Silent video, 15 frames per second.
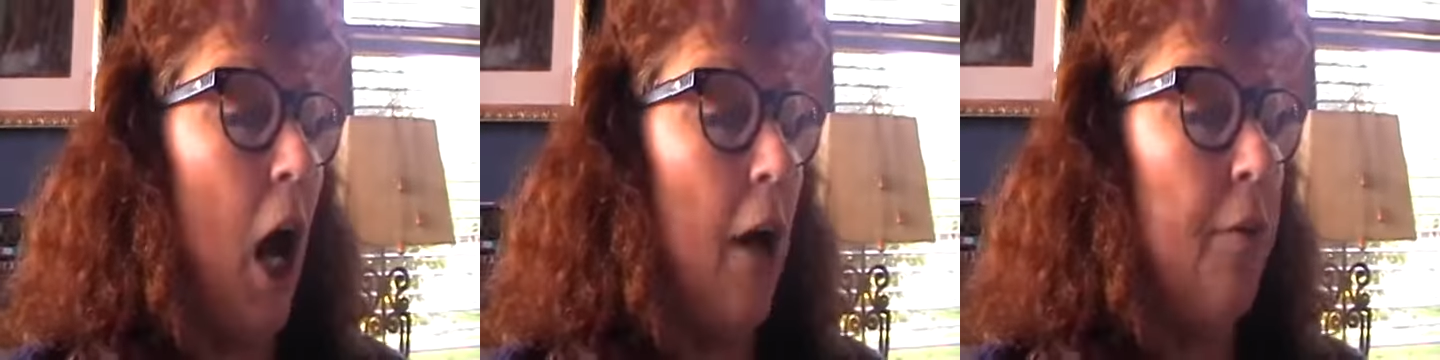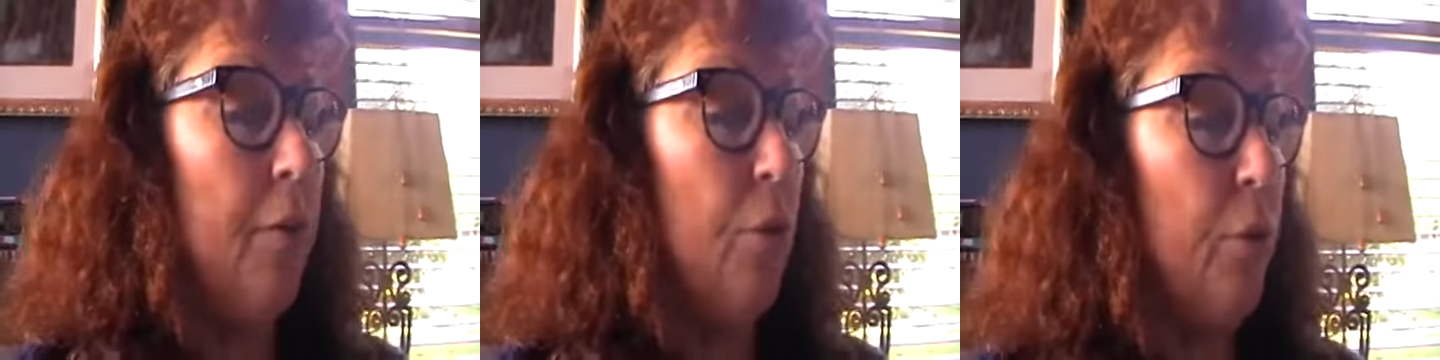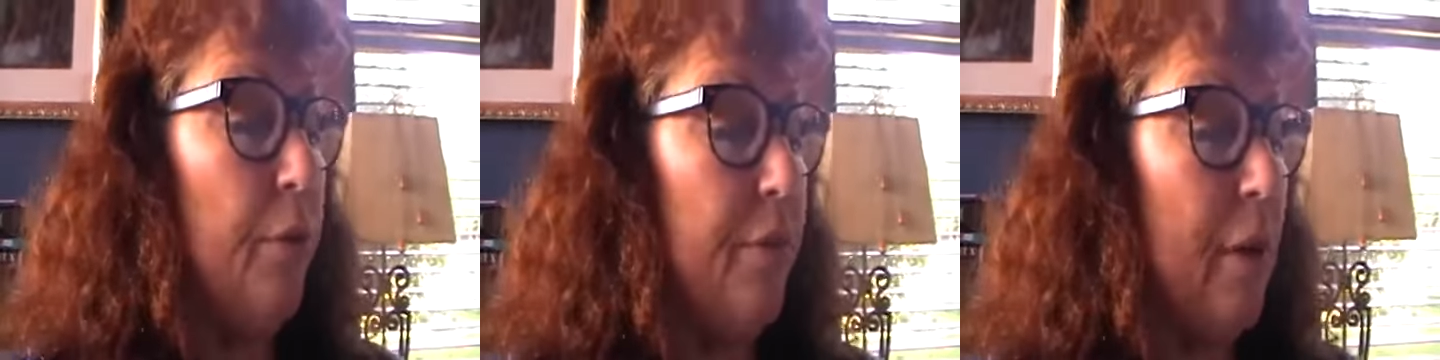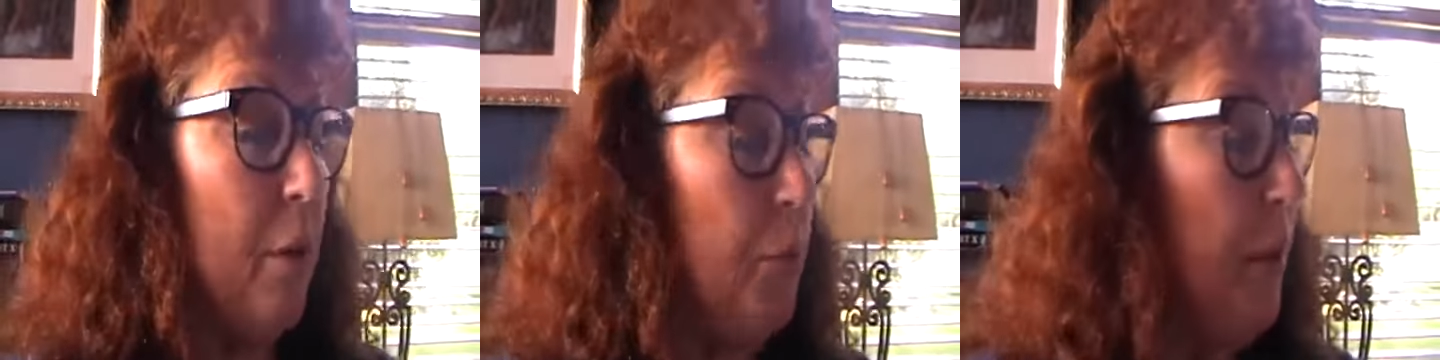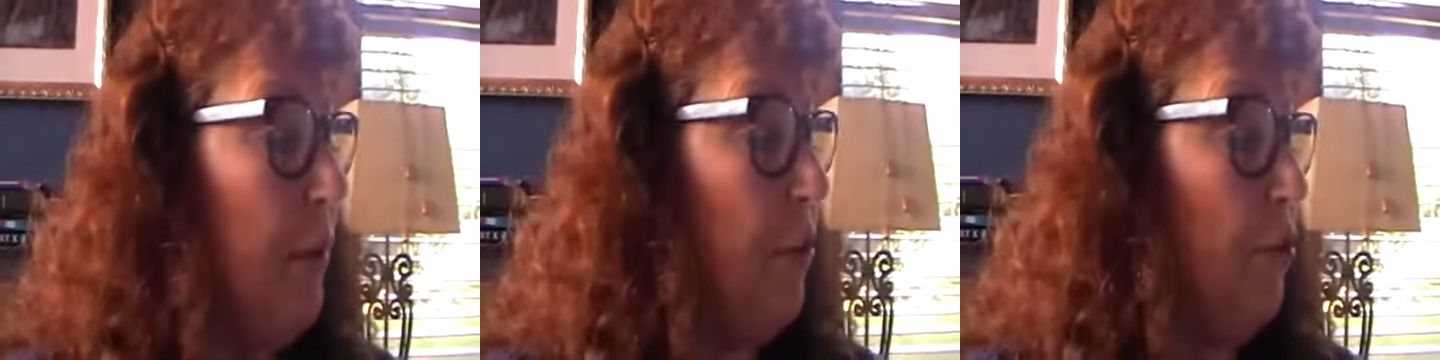I saw
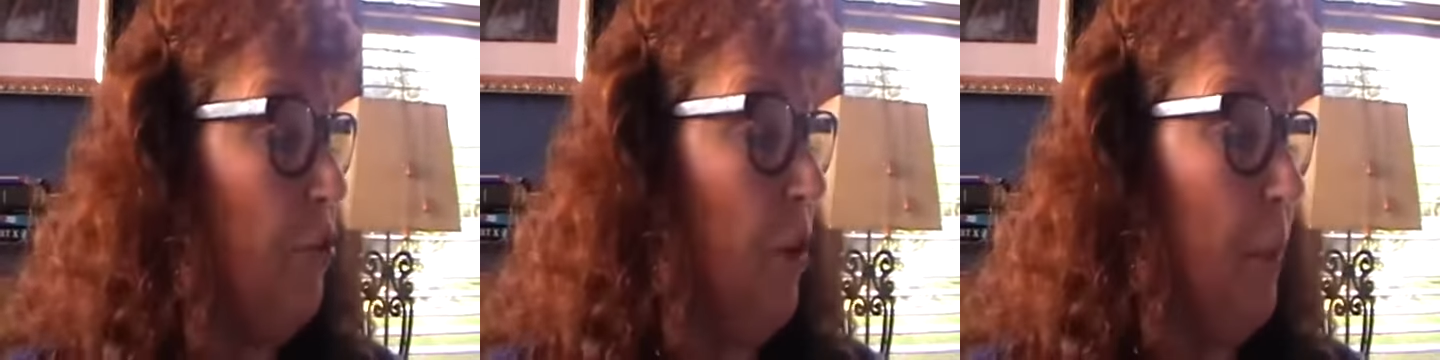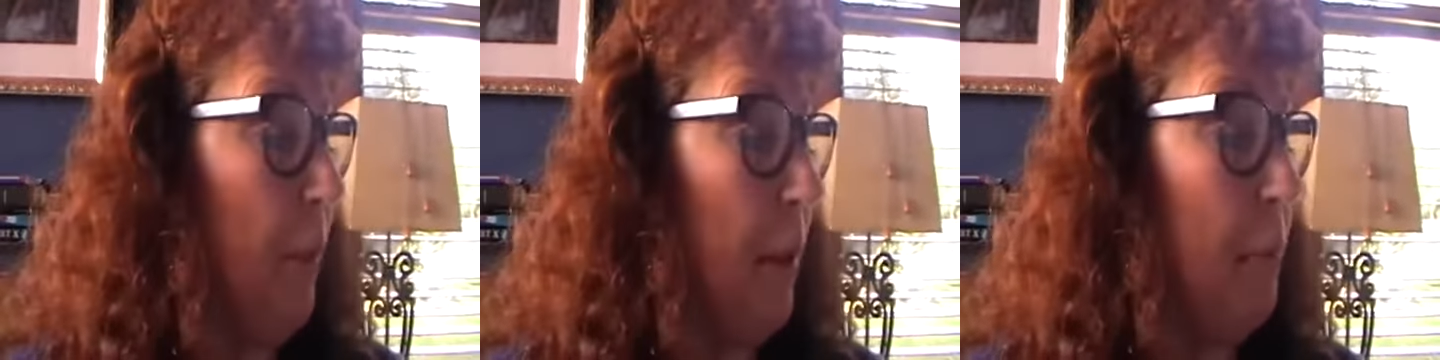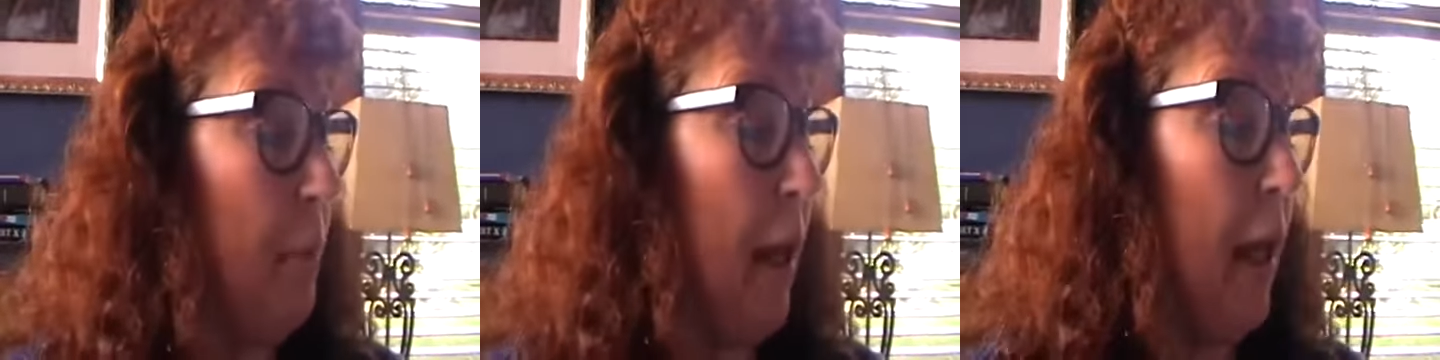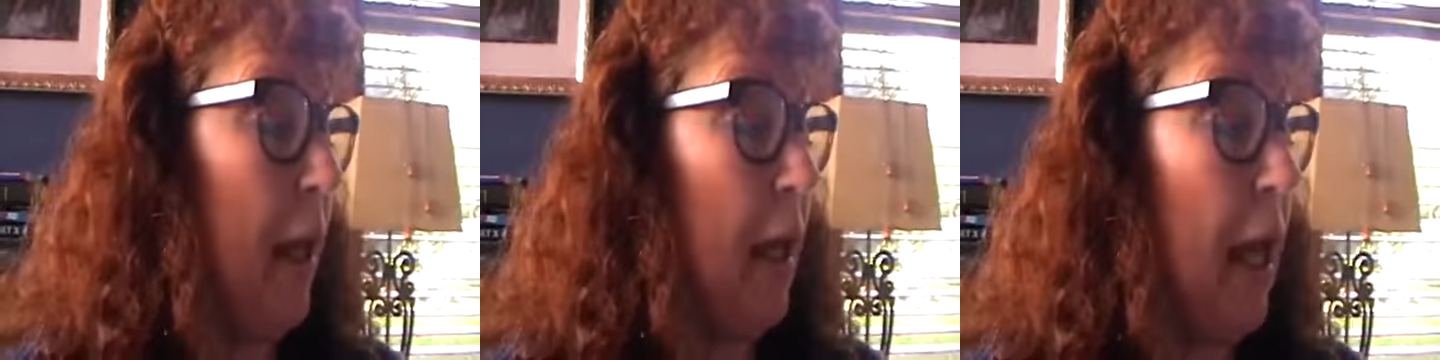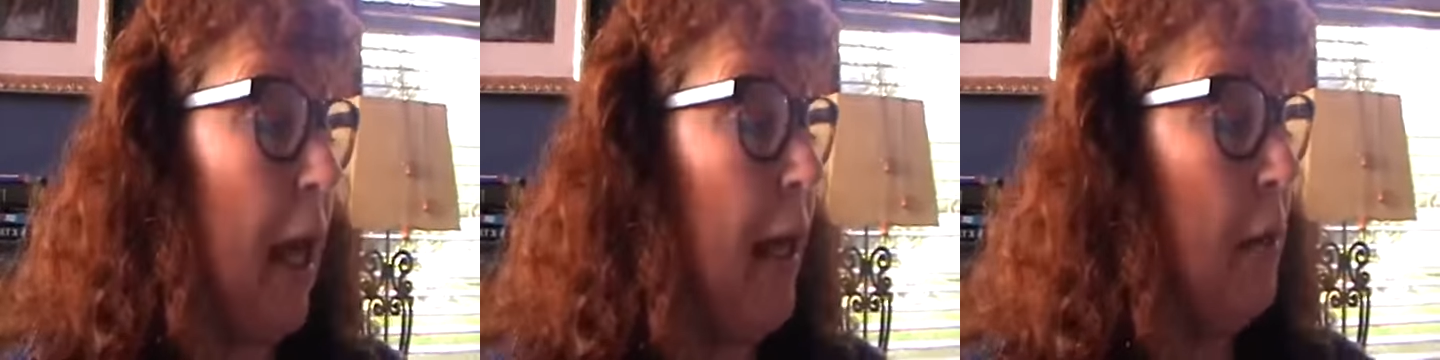someone stripping back
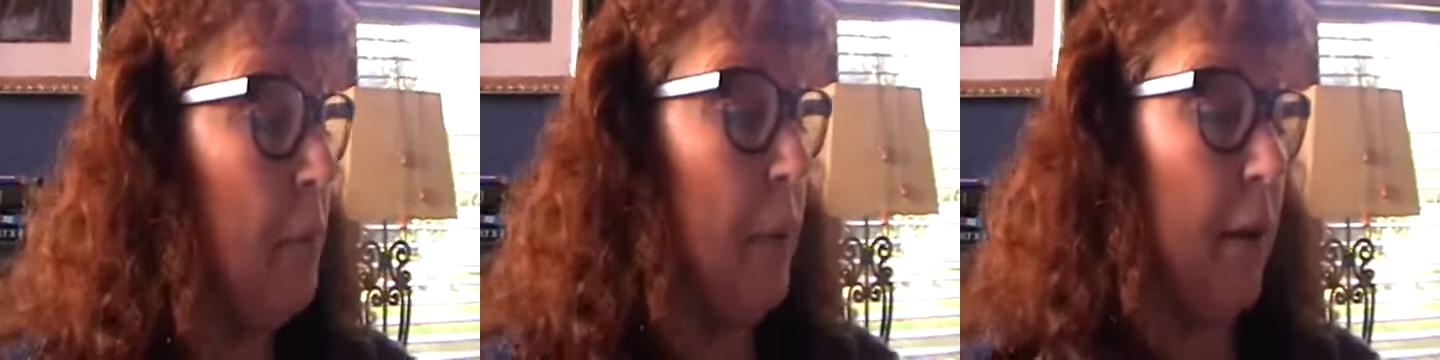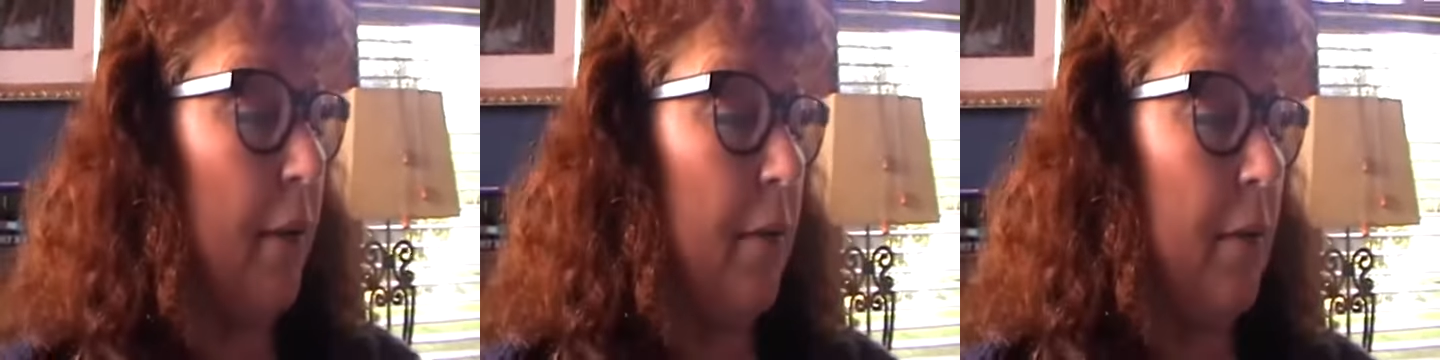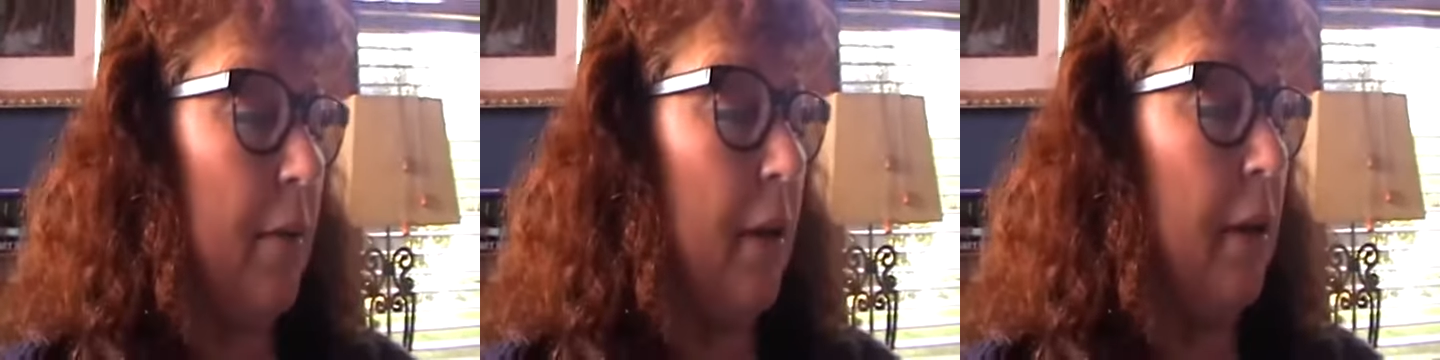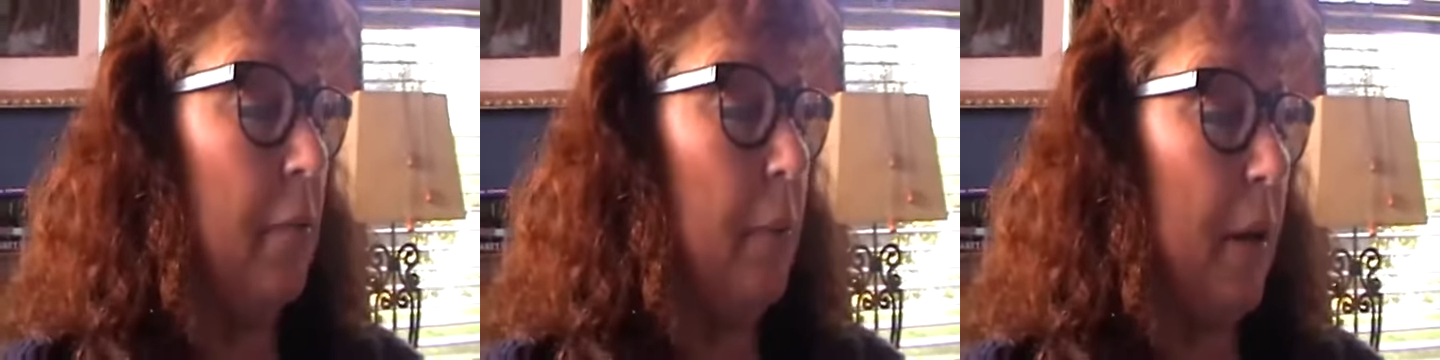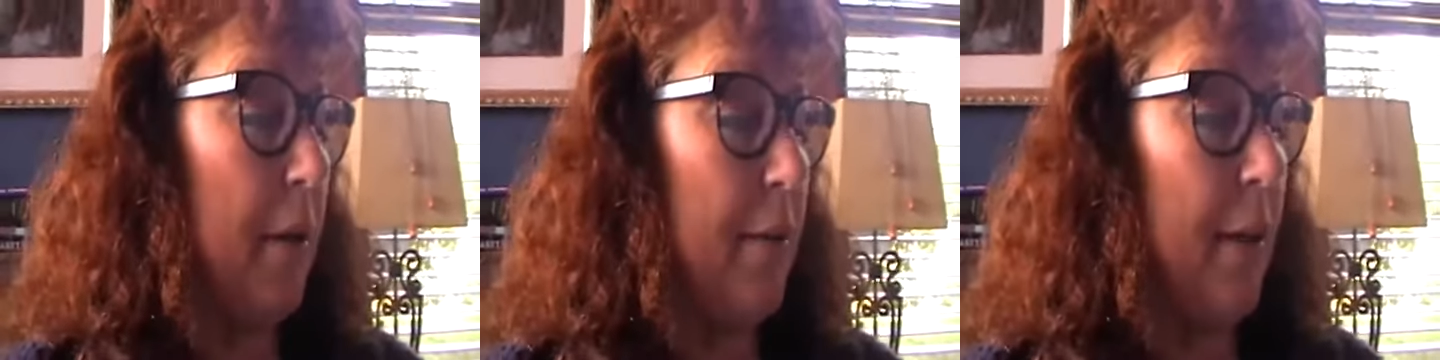a cake
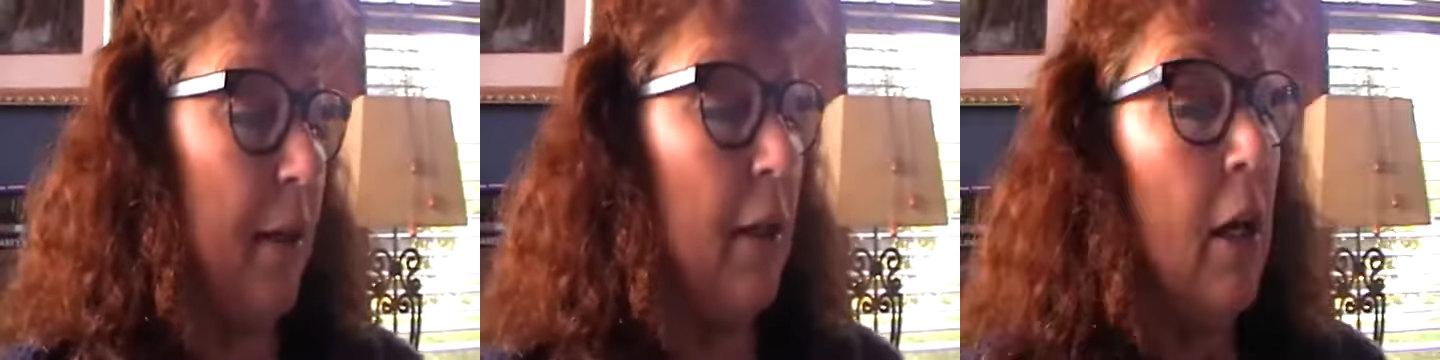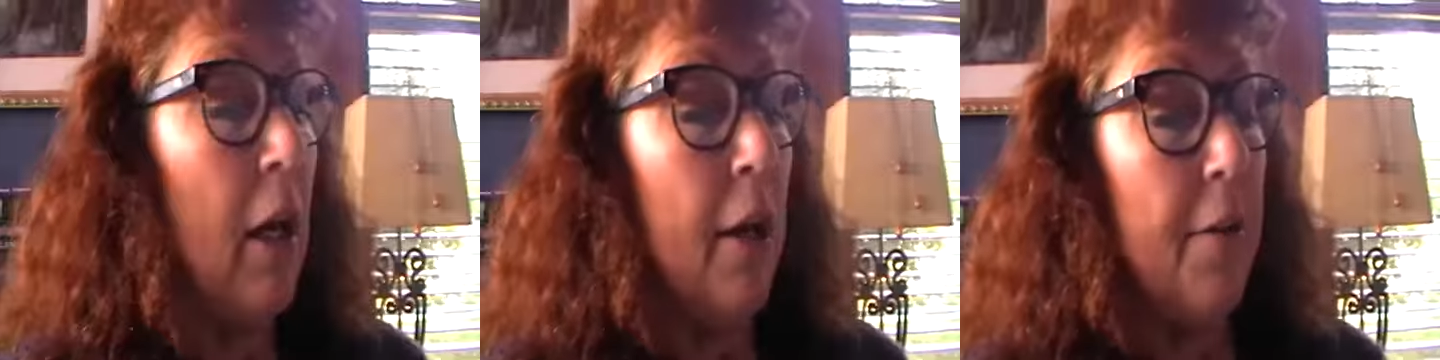mixer.